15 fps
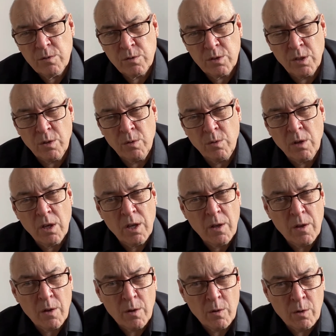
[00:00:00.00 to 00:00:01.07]
to
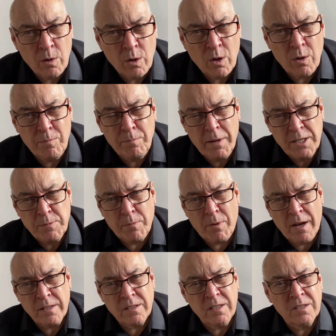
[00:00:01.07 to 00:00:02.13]
learn best
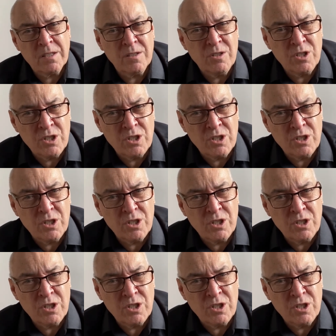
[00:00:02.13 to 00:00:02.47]
practice and